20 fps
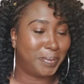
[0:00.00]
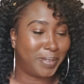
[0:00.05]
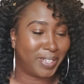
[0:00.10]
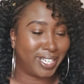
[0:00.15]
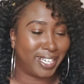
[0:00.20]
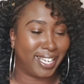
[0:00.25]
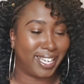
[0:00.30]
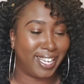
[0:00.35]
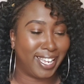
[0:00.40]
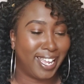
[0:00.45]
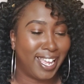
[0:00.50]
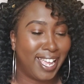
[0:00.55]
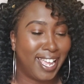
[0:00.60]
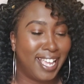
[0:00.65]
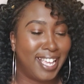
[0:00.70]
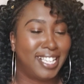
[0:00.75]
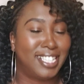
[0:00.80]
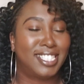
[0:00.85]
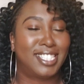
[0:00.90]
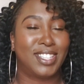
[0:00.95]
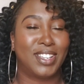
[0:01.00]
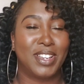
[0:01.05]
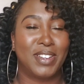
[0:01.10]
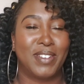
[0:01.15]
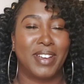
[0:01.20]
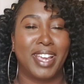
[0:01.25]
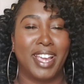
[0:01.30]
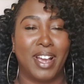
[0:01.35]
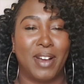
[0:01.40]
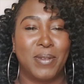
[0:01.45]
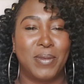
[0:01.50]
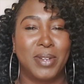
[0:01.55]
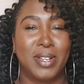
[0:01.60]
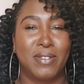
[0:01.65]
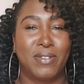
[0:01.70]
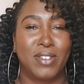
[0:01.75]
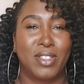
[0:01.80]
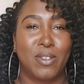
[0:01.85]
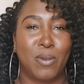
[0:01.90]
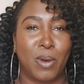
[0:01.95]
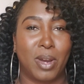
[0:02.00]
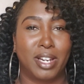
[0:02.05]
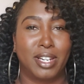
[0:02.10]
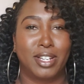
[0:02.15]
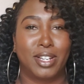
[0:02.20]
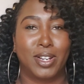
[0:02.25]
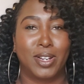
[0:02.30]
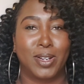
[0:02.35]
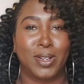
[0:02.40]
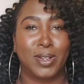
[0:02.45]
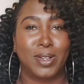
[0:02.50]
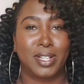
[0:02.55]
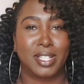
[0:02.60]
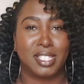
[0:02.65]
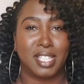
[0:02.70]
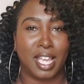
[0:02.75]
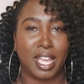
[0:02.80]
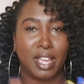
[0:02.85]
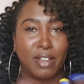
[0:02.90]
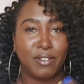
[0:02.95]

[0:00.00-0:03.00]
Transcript: But so anyway, I went for the Wanda Curl because I